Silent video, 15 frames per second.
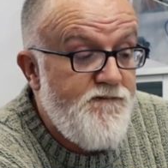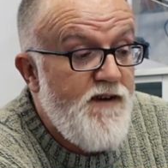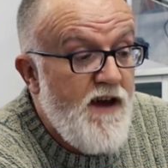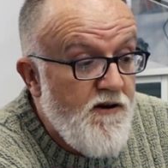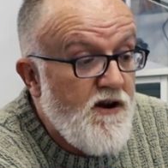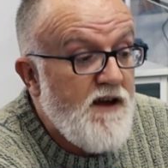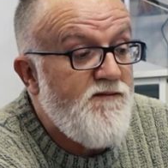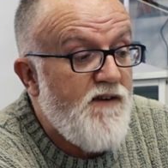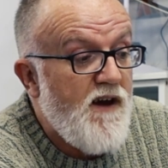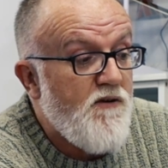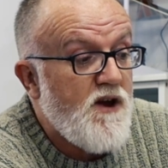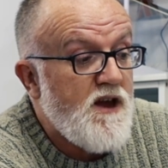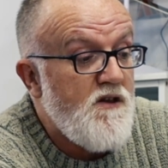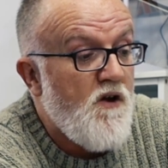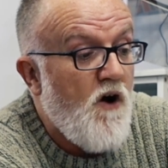Very,
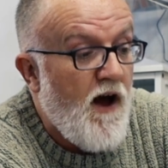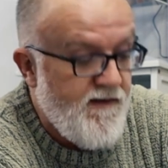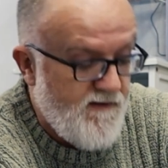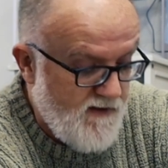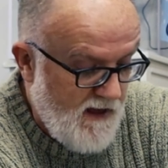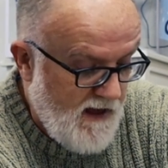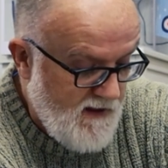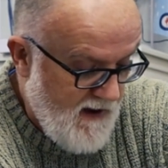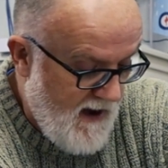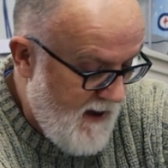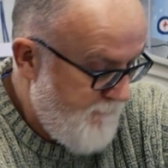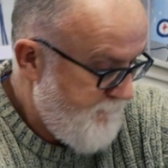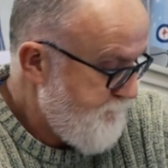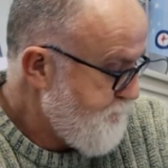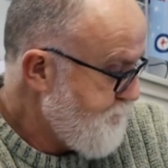very nicely
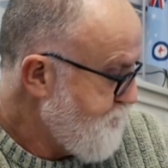done.